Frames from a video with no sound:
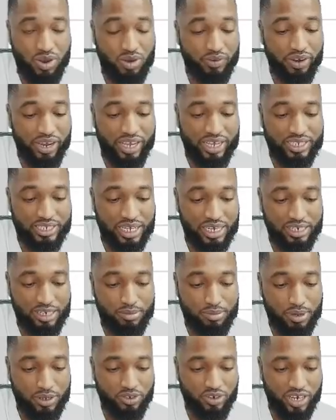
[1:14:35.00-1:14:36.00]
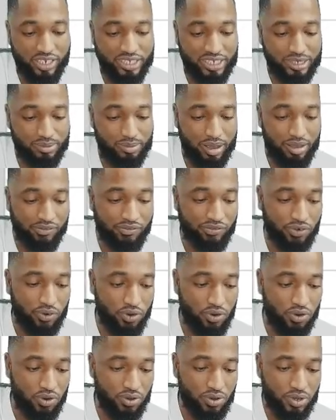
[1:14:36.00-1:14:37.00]
an exact number. Try 6 by
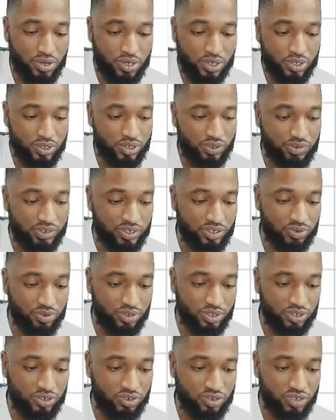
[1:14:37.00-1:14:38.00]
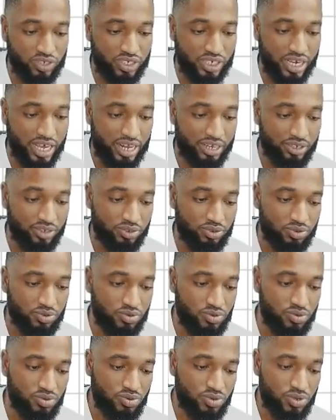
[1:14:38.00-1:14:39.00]
4, so you just go to 3 and
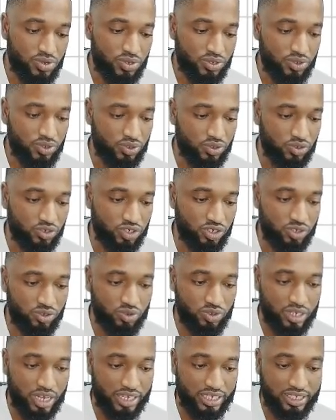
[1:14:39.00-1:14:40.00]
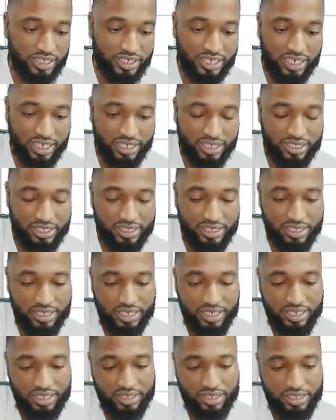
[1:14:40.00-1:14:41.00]
2, so 3 2s are 6,
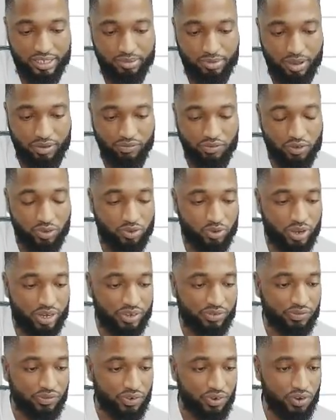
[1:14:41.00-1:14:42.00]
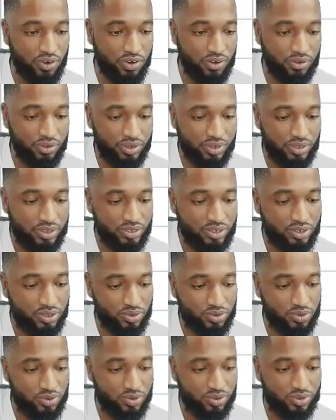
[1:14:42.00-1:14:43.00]
6 by 4, 24.
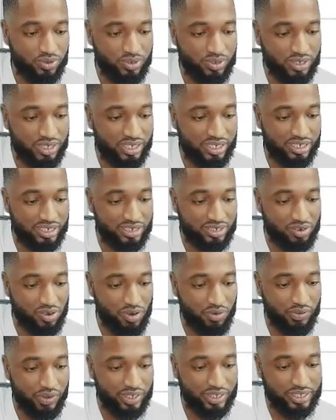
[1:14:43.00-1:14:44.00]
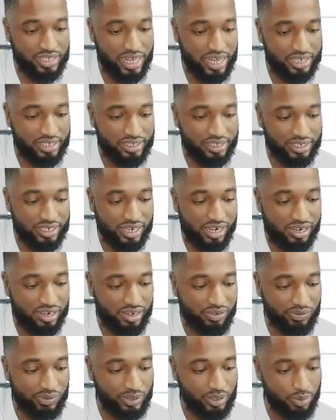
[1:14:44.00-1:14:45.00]
So it's obvious that you're
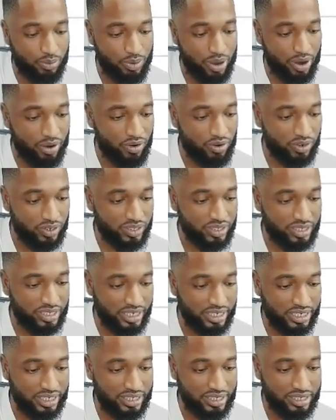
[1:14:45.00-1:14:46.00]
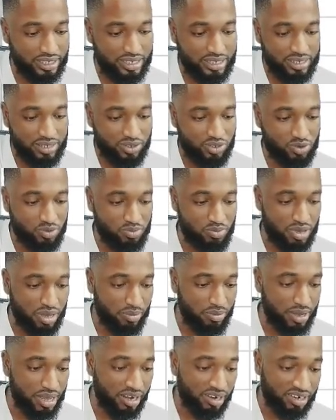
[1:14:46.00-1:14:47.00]
looking somewhere around 6. So
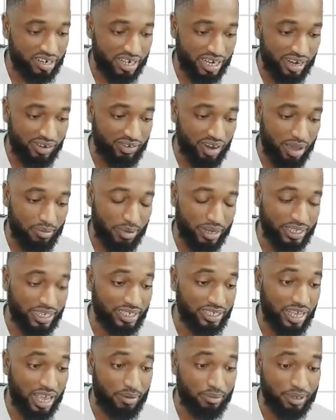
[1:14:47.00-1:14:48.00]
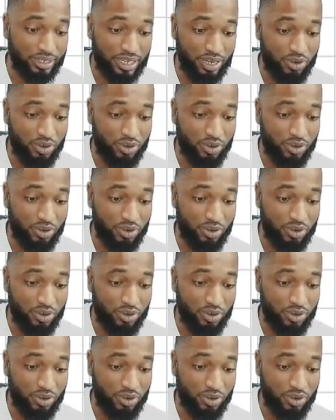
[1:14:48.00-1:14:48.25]
maybe you're looking at, I might go